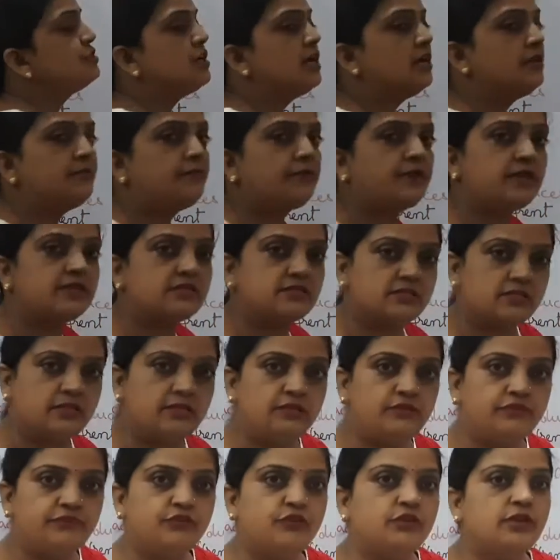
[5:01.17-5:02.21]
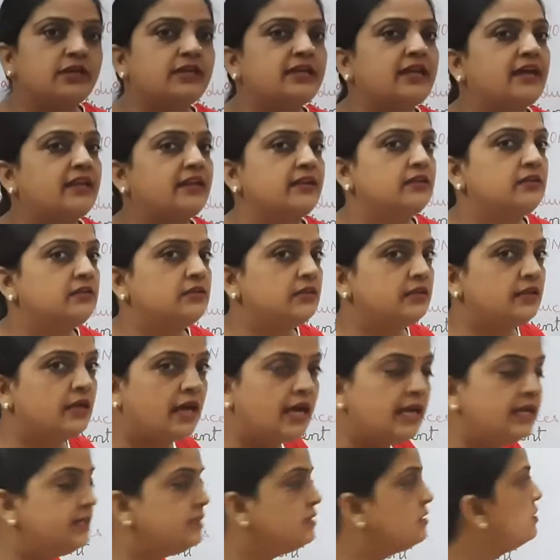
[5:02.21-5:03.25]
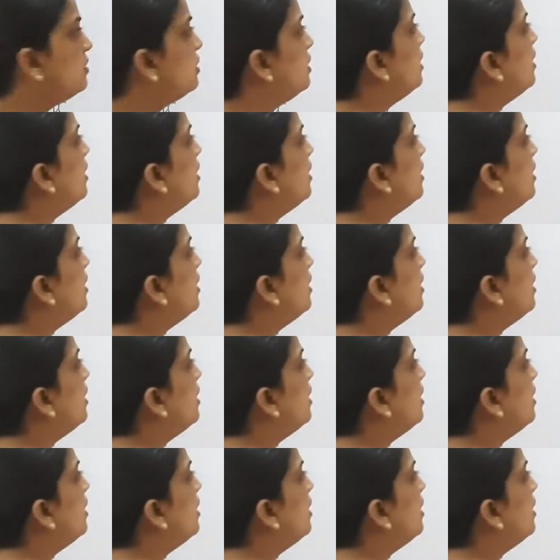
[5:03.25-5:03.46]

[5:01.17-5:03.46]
are present for a character height,